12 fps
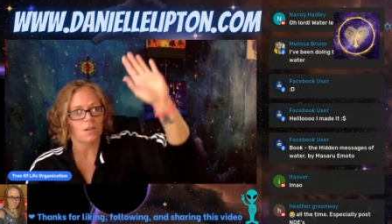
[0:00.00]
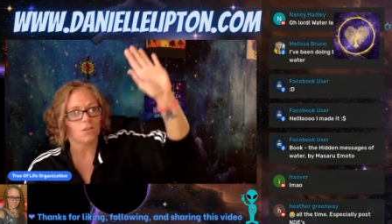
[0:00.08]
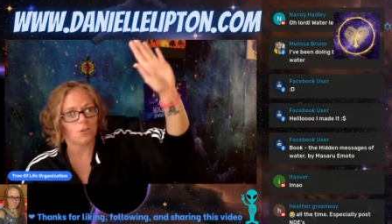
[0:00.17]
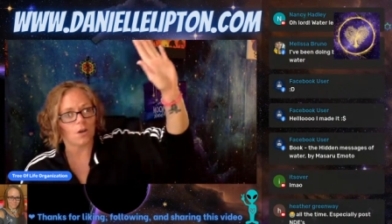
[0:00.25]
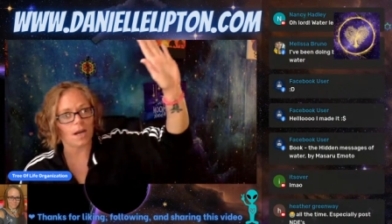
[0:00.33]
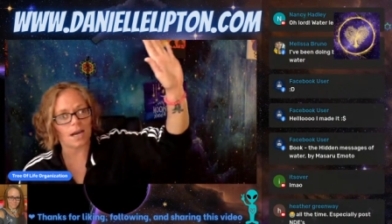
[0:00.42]

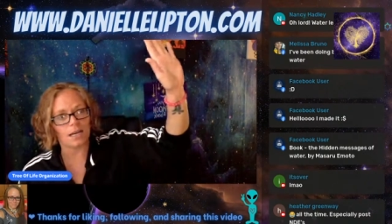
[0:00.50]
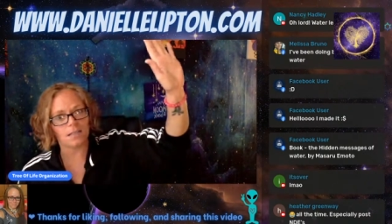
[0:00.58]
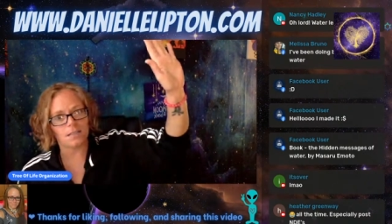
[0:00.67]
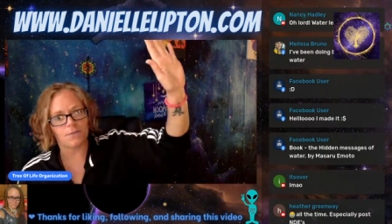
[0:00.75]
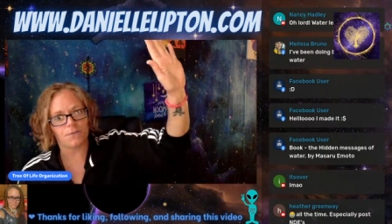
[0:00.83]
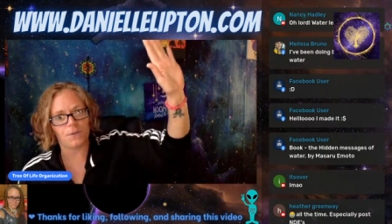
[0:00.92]
So how
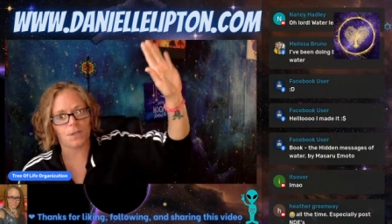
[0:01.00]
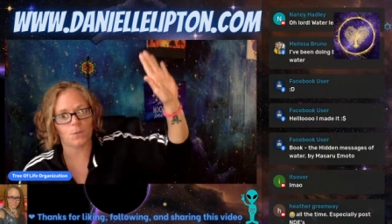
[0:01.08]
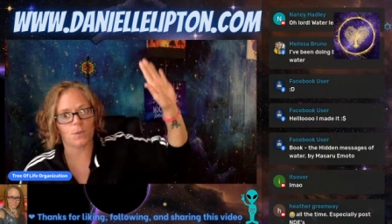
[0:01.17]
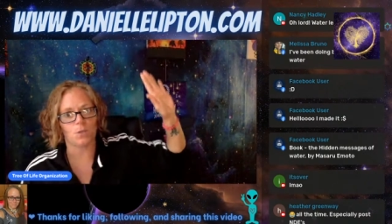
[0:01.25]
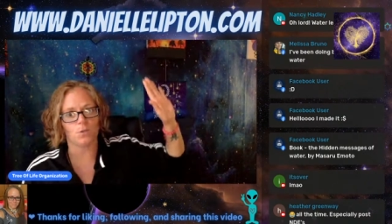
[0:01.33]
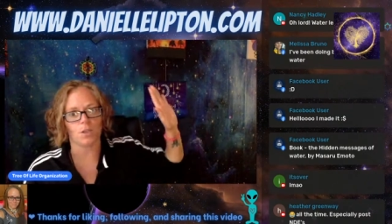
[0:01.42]
does it feel
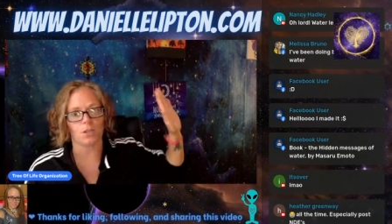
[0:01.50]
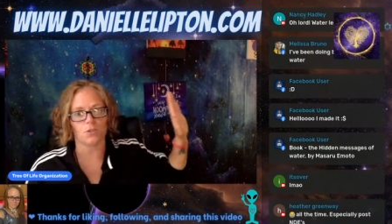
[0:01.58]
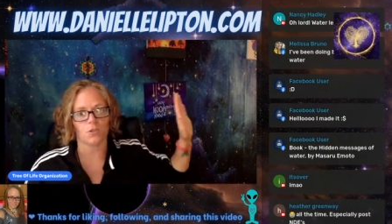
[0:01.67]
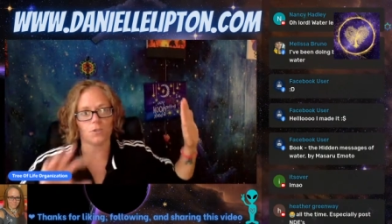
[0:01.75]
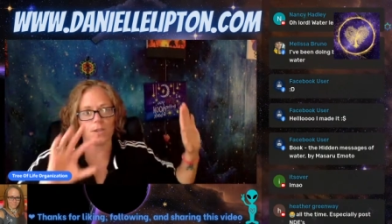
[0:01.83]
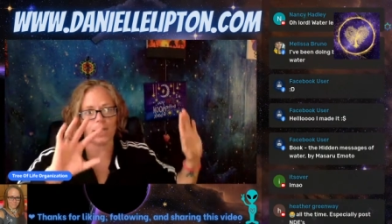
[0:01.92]
when you touch
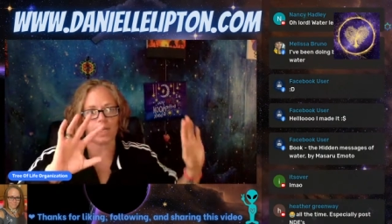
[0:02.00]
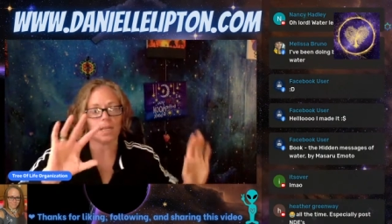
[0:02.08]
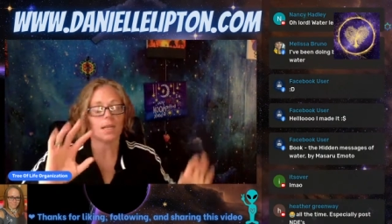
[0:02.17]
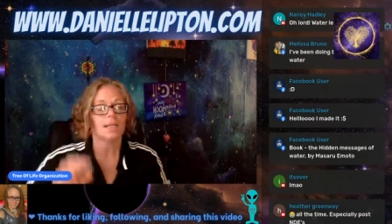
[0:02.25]
your grid?